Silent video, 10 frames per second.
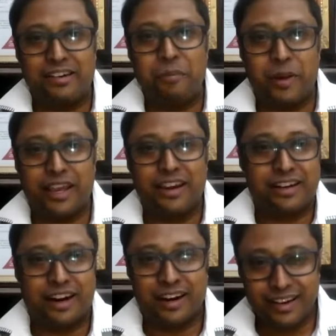replicate
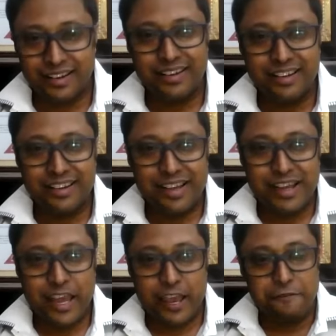her?
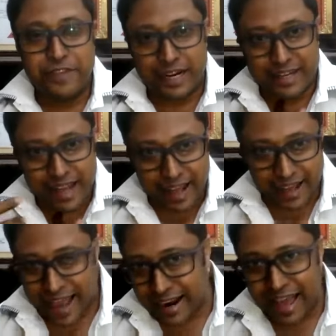If that
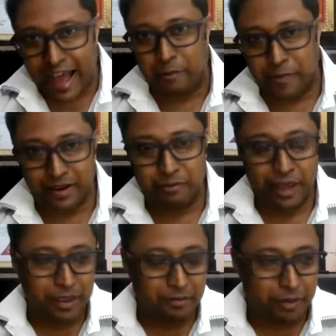can happen,
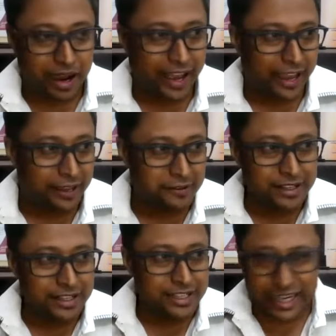maybe by
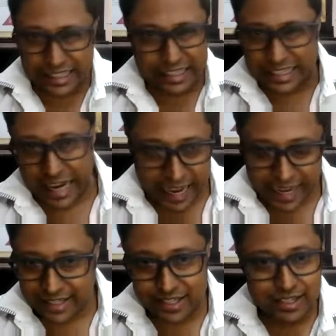10 other
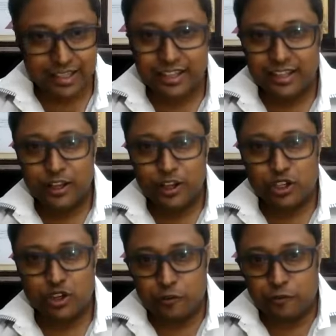guys.
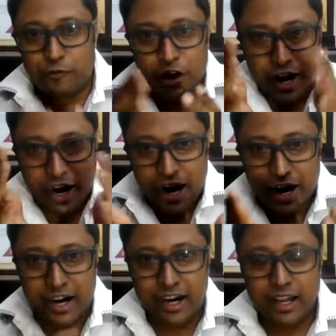So for
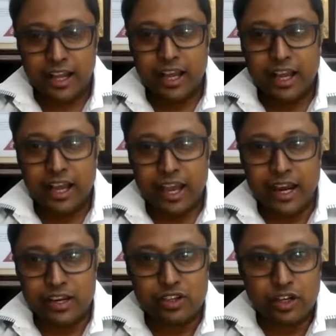her,
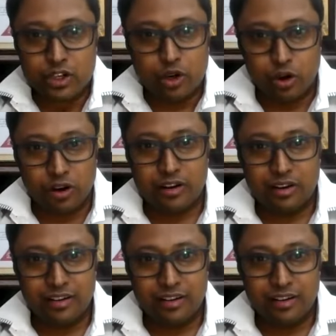it's not cool,